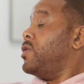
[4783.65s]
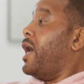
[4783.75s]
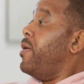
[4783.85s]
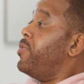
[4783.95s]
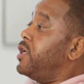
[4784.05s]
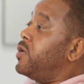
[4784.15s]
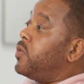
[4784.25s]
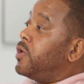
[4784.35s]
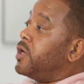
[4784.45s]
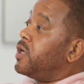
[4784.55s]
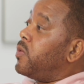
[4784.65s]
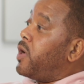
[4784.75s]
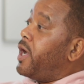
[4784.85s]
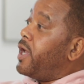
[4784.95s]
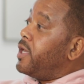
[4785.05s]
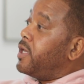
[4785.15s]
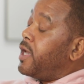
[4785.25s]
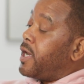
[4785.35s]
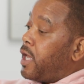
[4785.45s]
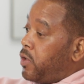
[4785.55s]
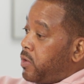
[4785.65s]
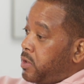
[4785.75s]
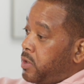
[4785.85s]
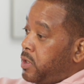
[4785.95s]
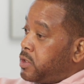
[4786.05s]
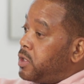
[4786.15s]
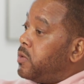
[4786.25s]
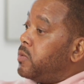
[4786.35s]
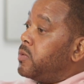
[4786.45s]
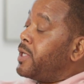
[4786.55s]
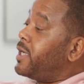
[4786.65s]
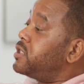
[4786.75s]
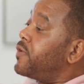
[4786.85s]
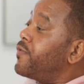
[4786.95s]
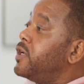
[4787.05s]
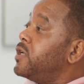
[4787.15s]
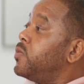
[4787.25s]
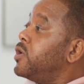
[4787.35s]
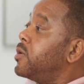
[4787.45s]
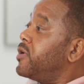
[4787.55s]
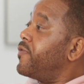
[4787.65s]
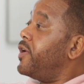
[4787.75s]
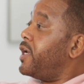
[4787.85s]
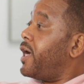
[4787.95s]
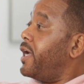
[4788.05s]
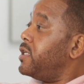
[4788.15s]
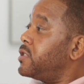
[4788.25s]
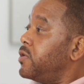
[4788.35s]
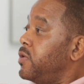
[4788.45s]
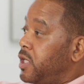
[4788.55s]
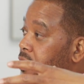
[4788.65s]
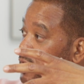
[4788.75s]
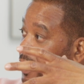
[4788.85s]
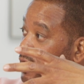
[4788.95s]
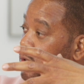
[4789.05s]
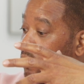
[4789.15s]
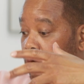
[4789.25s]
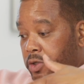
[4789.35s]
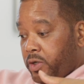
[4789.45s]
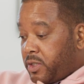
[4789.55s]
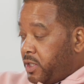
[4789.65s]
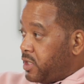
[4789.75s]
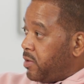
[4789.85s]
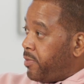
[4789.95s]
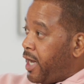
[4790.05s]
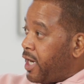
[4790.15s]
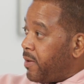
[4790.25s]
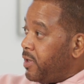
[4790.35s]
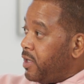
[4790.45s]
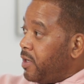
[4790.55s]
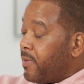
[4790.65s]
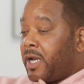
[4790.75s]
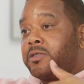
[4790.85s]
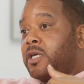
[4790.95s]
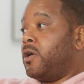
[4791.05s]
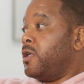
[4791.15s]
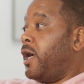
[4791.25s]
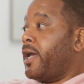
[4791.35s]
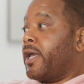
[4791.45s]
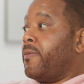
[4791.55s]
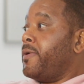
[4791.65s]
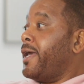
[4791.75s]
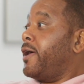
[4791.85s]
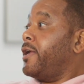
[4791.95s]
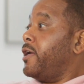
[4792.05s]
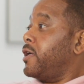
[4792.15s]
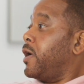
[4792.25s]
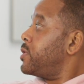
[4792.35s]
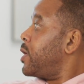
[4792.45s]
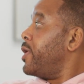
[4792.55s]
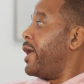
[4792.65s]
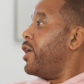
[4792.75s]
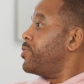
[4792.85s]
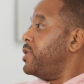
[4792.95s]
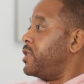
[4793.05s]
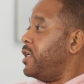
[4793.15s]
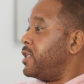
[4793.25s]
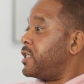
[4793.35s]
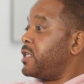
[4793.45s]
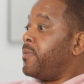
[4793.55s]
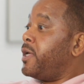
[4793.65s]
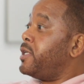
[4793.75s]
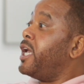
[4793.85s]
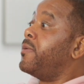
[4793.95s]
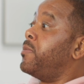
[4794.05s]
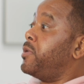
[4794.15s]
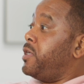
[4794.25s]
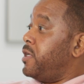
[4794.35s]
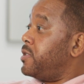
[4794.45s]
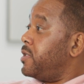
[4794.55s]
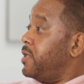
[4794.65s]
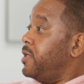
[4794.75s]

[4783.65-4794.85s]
So I had been in the water in Hawaii, and I looked, so not just afraid of the water, but afraid of heights. So you get into that clear water and you can see to the bottom. And I was like, yo, y'all gotta get me out of here. They was like, we gotta help these kids. I was like, man, damn them kids.